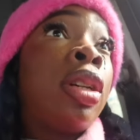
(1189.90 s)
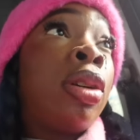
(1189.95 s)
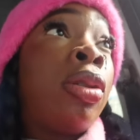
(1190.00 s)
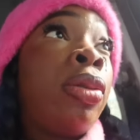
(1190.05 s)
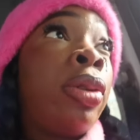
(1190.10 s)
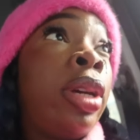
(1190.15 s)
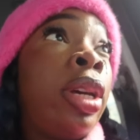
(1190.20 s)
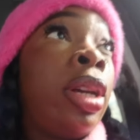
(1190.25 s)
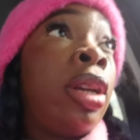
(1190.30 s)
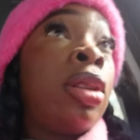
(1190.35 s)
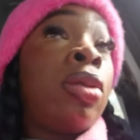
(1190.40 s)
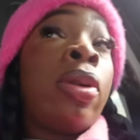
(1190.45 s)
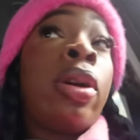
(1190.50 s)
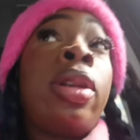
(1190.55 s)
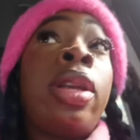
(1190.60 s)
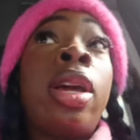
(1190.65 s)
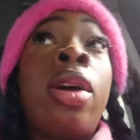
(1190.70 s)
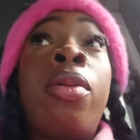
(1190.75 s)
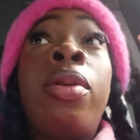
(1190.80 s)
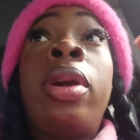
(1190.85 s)
in Queens.
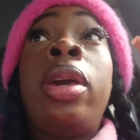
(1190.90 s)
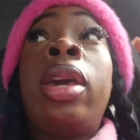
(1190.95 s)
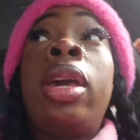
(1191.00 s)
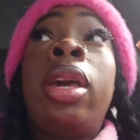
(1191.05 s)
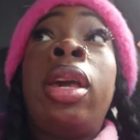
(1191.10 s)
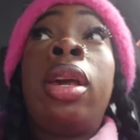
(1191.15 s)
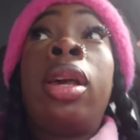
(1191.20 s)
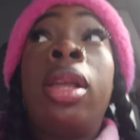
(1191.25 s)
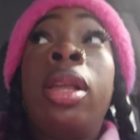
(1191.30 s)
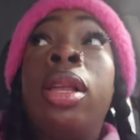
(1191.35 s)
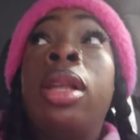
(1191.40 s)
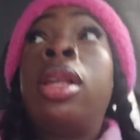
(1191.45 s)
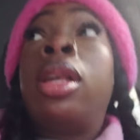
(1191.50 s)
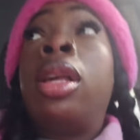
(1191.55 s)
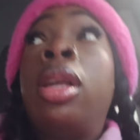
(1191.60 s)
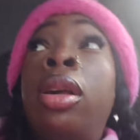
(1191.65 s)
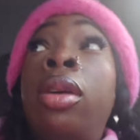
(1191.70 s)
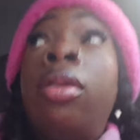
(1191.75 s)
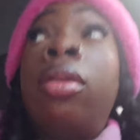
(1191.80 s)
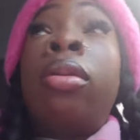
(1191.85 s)
Right now we in
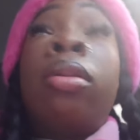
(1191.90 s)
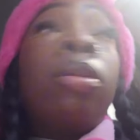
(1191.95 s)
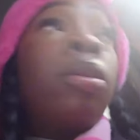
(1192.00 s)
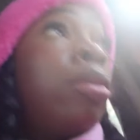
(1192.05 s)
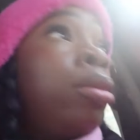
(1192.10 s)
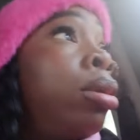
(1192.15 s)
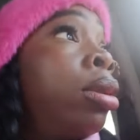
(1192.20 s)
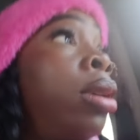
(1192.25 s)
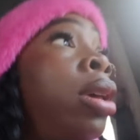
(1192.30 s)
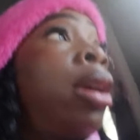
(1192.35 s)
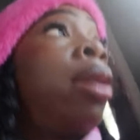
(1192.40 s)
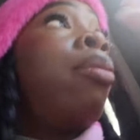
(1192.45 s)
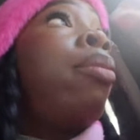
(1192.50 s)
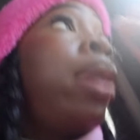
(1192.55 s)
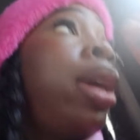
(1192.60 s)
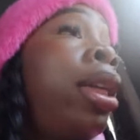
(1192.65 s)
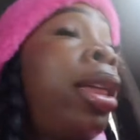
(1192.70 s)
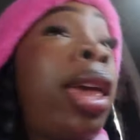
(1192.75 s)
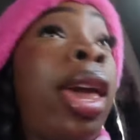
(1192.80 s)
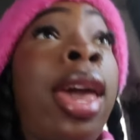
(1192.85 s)
in
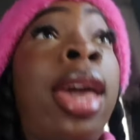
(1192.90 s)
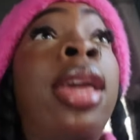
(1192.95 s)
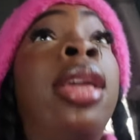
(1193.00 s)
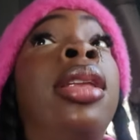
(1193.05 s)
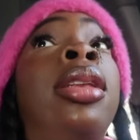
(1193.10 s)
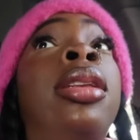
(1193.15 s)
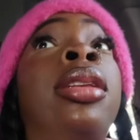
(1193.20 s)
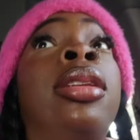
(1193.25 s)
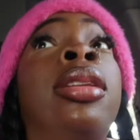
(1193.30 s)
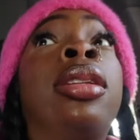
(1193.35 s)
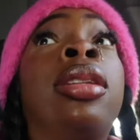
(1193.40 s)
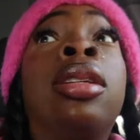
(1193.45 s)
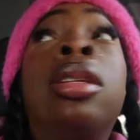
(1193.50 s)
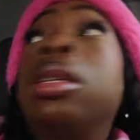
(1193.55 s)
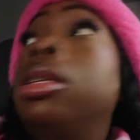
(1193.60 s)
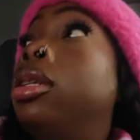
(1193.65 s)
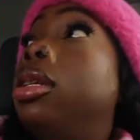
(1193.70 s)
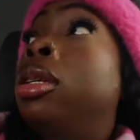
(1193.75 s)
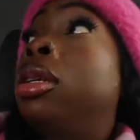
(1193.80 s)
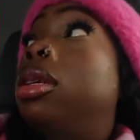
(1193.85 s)
Manhattan,
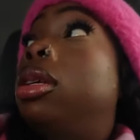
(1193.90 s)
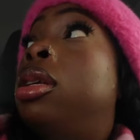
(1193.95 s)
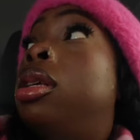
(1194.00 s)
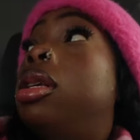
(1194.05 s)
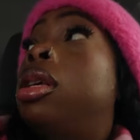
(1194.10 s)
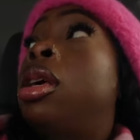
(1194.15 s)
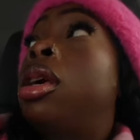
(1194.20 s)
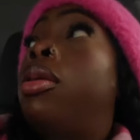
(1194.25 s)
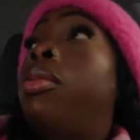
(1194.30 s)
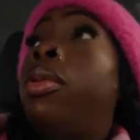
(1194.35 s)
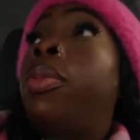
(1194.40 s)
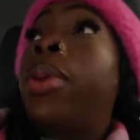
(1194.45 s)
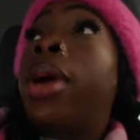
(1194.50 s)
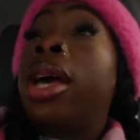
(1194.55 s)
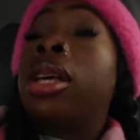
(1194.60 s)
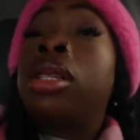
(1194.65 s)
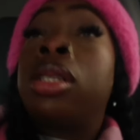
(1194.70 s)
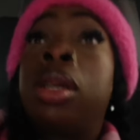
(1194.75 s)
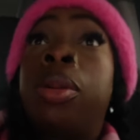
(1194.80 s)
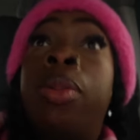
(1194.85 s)
and we
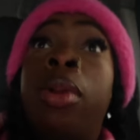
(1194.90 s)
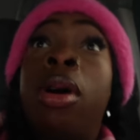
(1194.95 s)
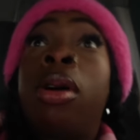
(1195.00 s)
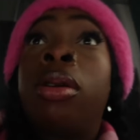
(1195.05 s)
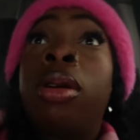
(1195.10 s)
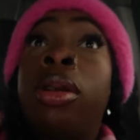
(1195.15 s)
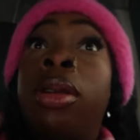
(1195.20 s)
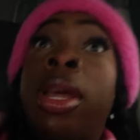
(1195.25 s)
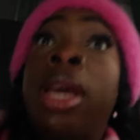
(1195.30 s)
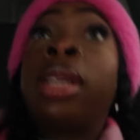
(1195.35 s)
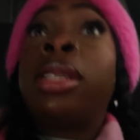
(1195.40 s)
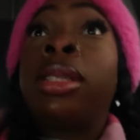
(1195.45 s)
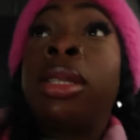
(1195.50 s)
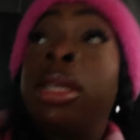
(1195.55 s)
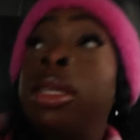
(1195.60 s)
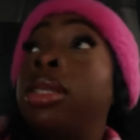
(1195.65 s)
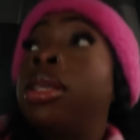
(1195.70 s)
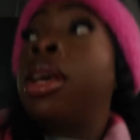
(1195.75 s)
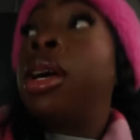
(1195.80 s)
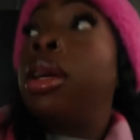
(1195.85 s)
passed up all the nice
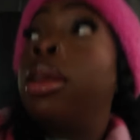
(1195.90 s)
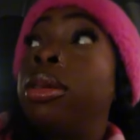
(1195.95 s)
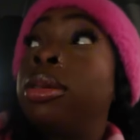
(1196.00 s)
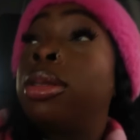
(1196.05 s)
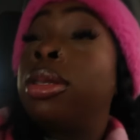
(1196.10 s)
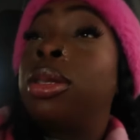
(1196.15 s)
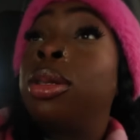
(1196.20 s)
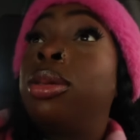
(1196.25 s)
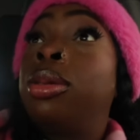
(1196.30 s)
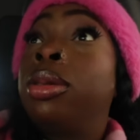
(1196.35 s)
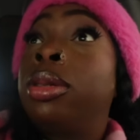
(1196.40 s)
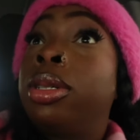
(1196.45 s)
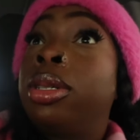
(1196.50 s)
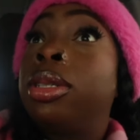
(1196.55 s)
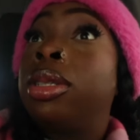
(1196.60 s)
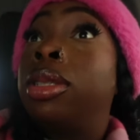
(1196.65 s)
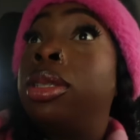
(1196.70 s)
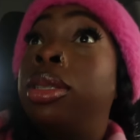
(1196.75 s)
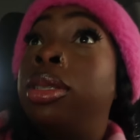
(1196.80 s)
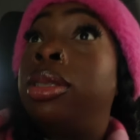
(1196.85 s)
designer
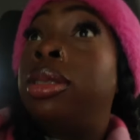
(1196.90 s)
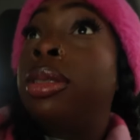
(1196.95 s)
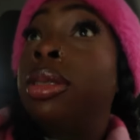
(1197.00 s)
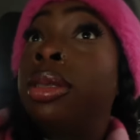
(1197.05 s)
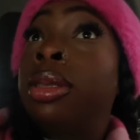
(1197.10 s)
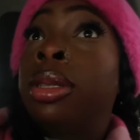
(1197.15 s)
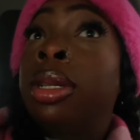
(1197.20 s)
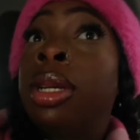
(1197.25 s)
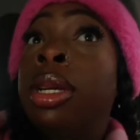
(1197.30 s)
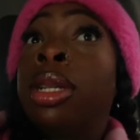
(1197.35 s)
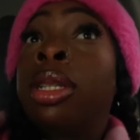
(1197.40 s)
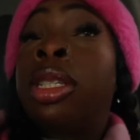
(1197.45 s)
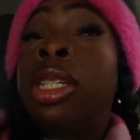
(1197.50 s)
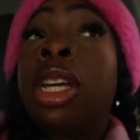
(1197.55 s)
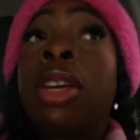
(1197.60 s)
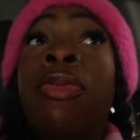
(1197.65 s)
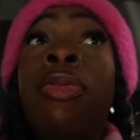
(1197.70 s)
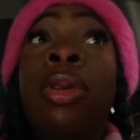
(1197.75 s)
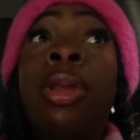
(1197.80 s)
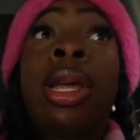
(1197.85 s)
stores and
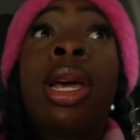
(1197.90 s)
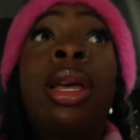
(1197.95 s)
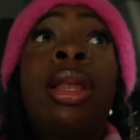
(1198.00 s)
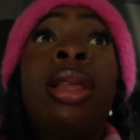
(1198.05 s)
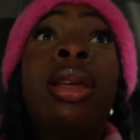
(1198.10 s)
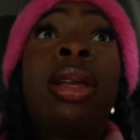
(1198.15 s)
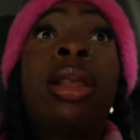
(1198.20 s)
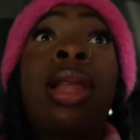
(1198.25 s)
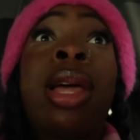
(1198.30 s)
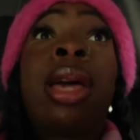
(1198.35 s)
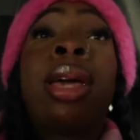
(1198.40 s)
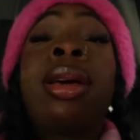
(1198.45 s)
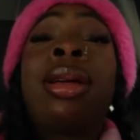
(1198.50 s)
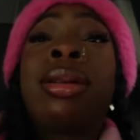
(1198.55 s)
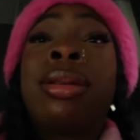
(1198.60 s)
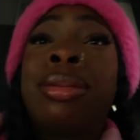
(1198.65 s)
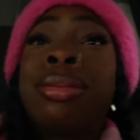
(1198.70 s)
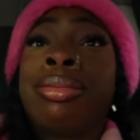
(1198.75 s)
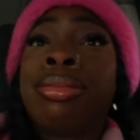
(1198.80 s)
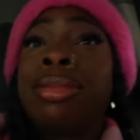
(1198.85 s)
Chick Fil A look like
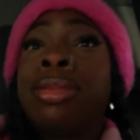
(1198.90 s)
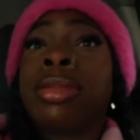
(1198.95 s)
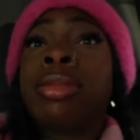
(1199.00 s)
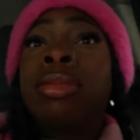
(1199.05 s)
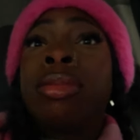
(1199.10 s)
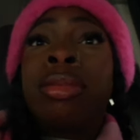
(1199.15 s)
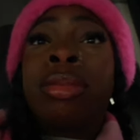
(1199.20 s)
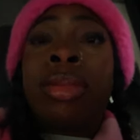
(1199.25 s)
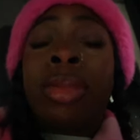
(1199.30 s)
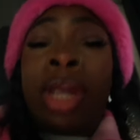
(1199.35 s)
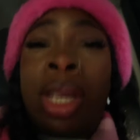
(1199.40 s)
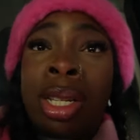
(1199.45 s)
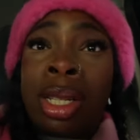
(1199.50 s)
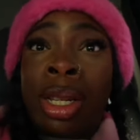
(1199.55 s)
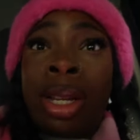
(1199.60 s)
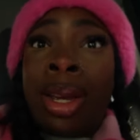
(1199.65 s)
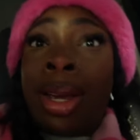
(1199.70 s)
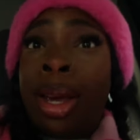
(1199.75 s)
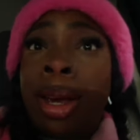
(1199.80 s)
it's the